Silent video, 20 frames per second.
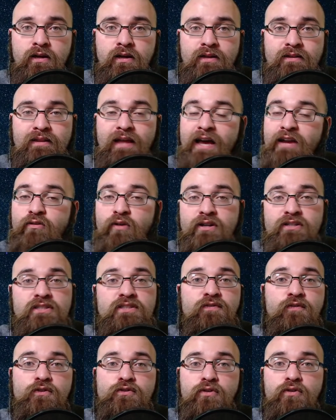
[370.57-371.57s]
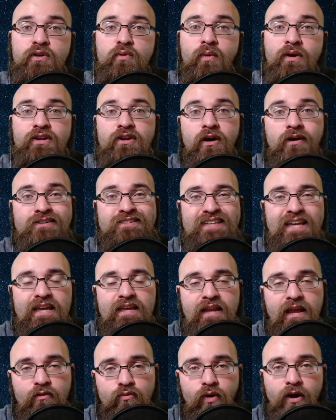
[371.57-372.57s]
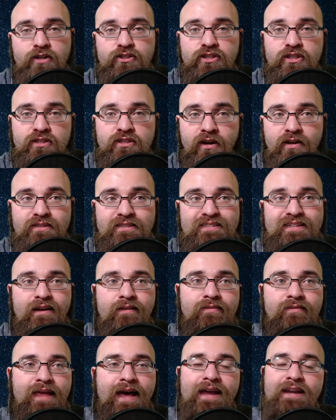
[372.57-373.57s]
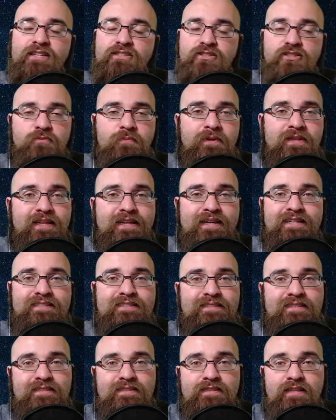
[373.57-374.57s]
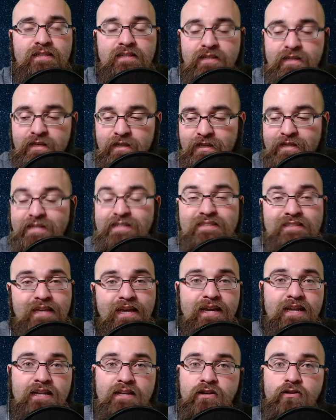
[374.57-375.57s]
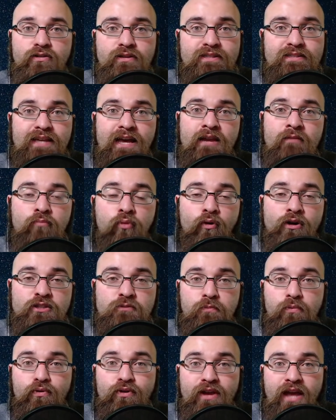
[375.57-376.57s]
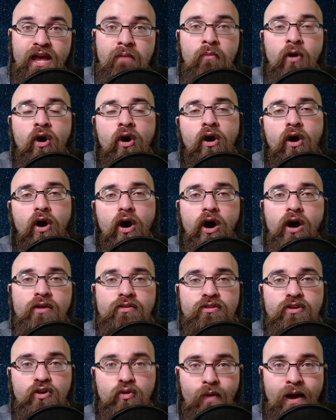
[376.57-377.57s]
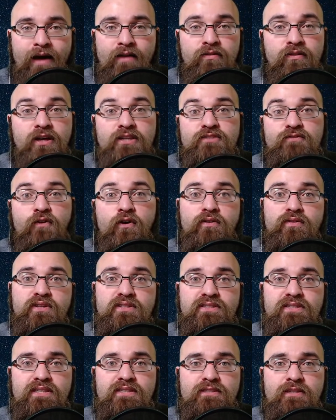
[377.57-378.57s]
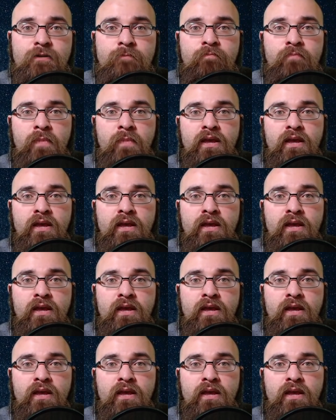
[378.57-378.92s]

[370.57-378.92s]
9 rushes for 31 yards and a rushing touchdown. That has just been the consistent key. He is getting nearly 10 points per game on the ground thus far this season.